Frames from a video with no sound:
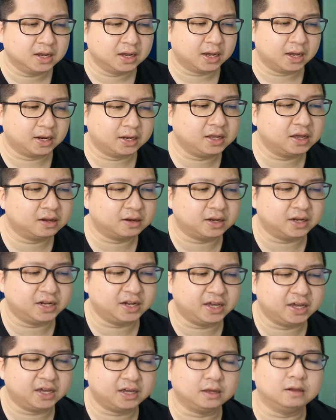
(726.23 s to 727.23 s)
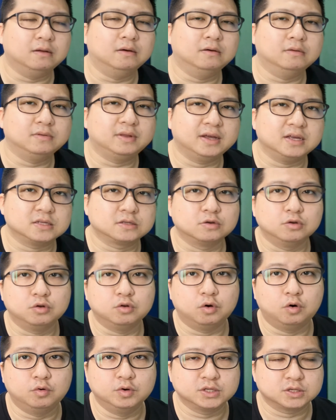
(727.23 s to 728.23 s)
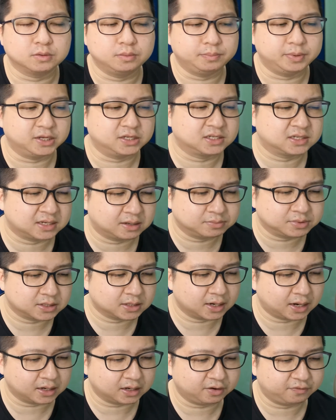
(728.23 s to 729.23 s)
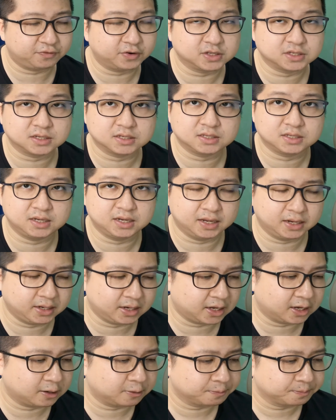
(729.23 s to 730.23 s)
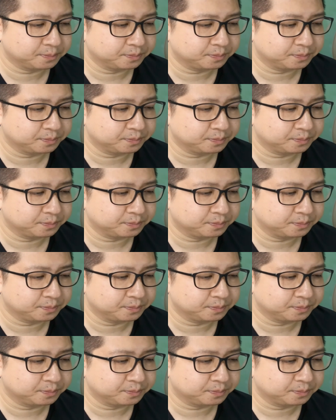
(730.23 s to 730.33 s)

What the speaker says: At the end of the day, there's always going to be some slight differences here and there.